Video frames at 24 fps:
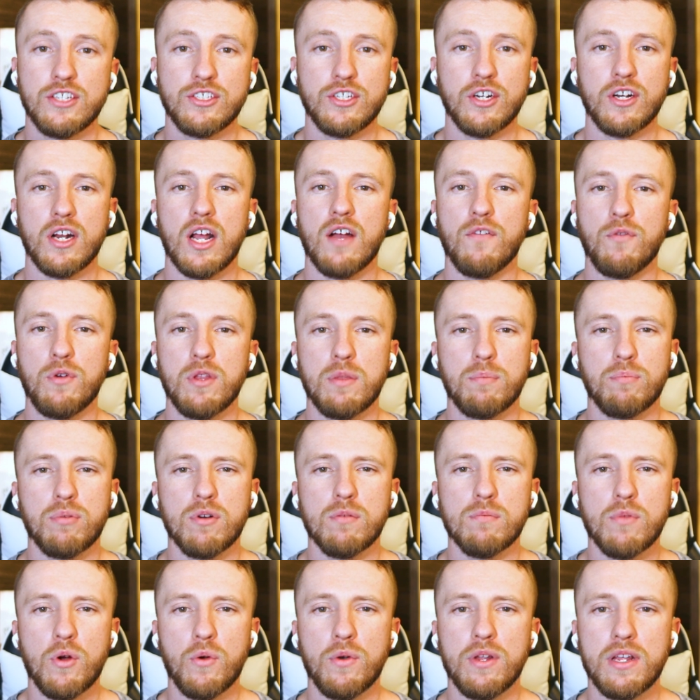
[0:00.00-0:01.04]
Starting off with
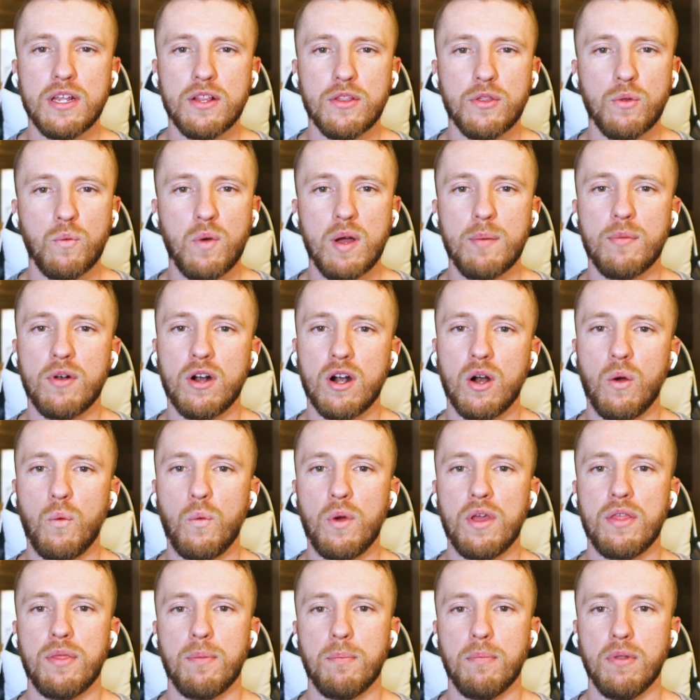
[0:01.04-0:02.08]
promoting the webinar
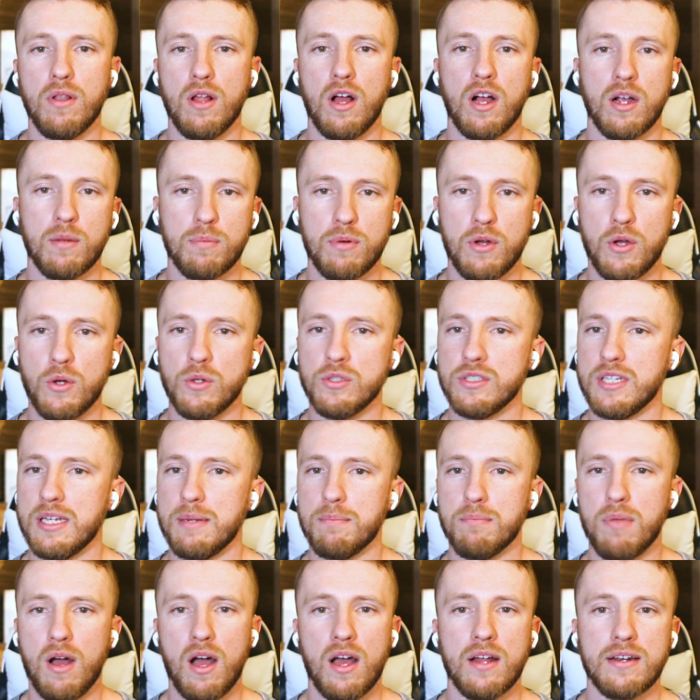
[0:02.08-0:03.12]
with blog posts
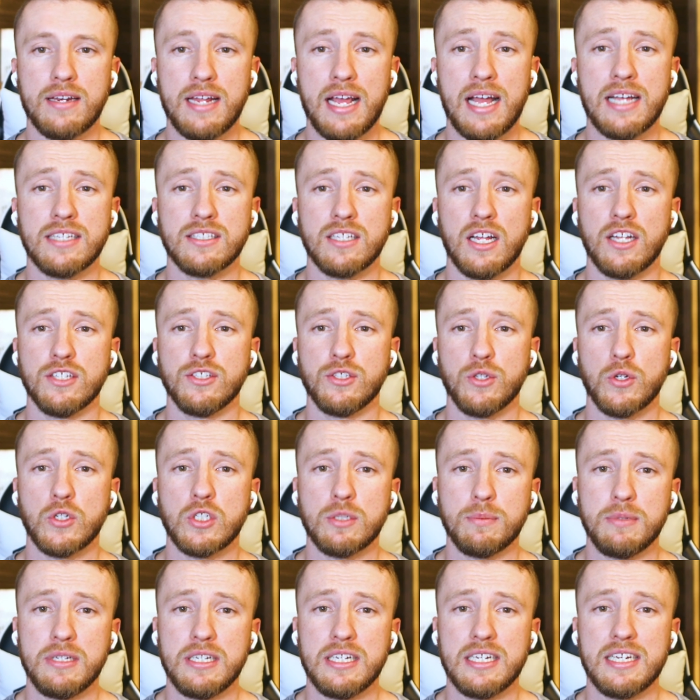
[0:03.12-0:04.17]
and podcasts on
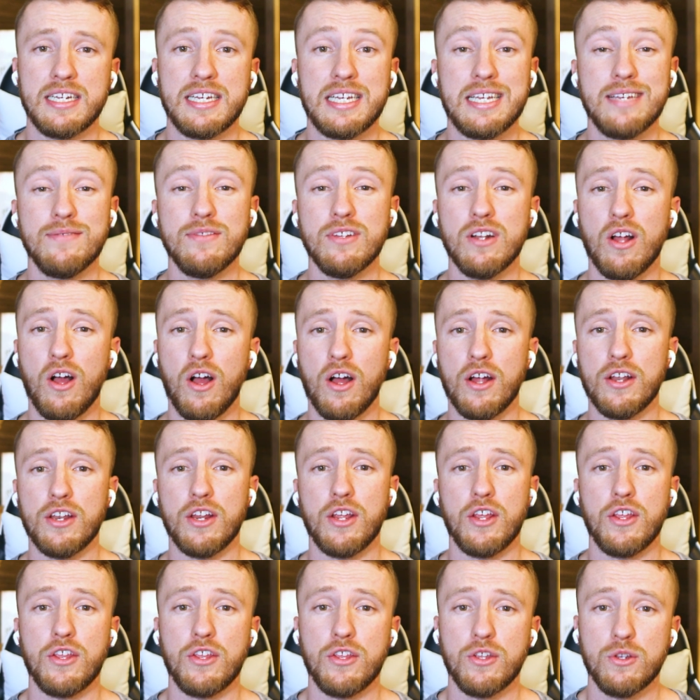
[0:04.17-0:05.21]
social media, even on
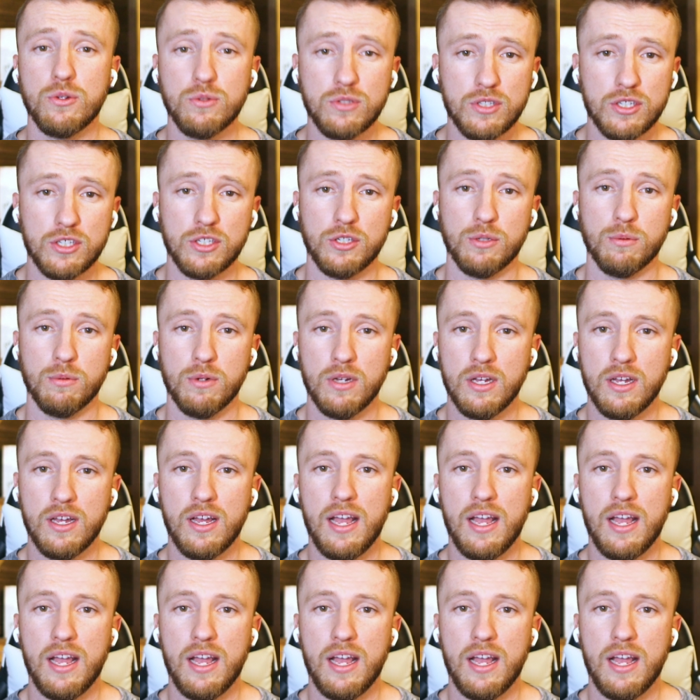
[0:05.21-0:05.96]
YouTube.